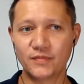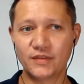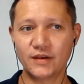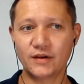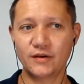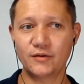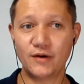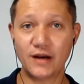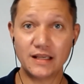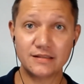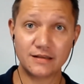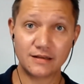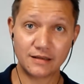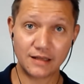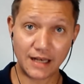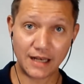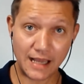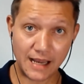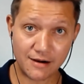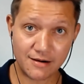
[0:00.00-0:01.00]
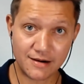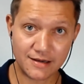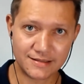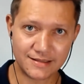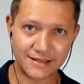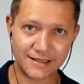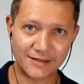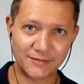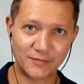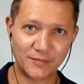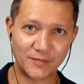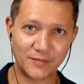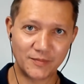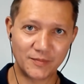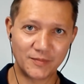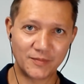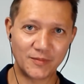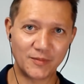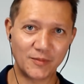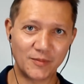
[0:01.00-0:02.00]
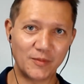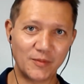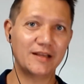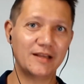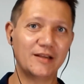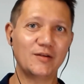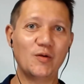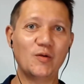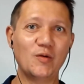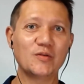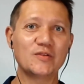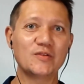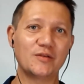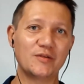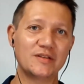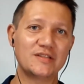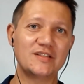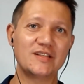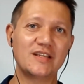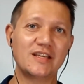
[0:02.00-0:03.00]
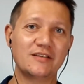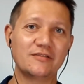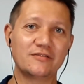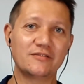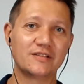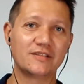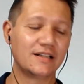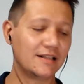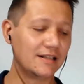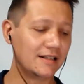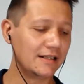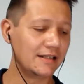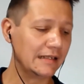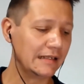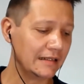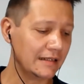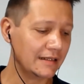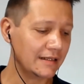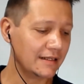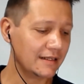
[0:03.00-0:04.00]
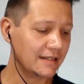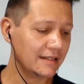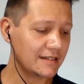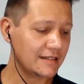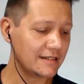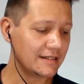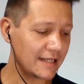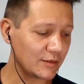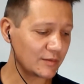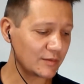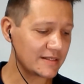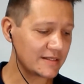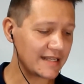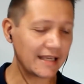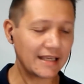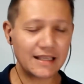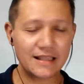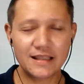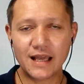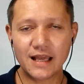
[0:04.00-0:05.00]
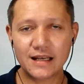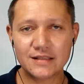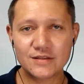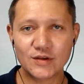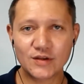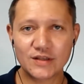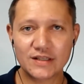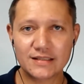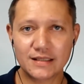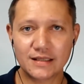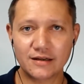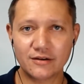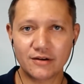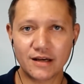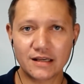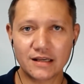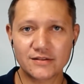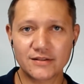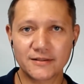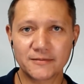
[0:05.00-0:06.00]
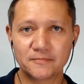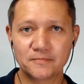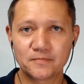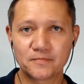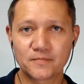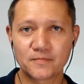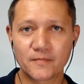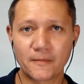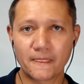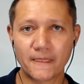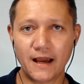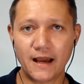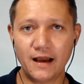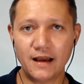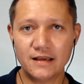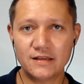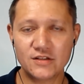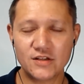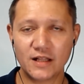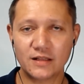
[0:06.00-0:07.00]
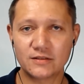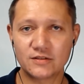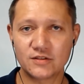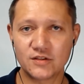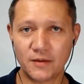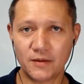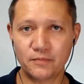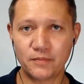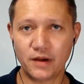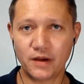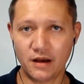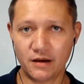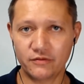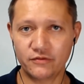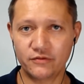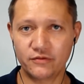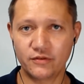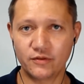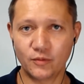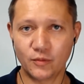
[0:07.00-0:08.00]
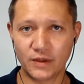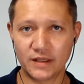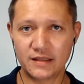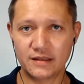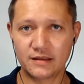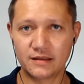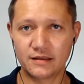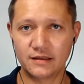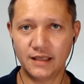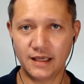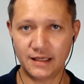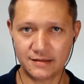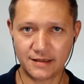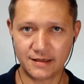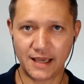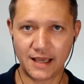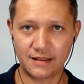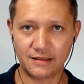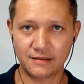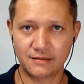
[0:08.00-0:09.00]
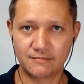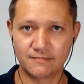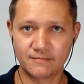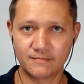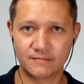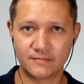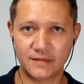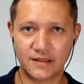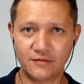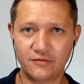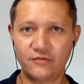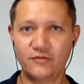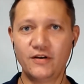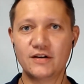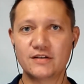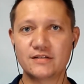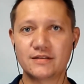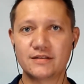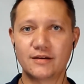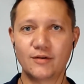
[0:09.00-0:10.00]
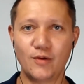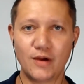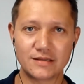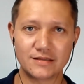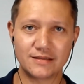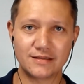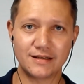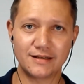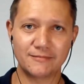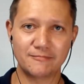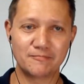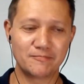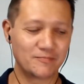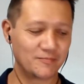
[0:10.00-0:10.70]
the greater clarity we can also achieve. So, taking that into consideration, I shall jump off with, yet again, the first question.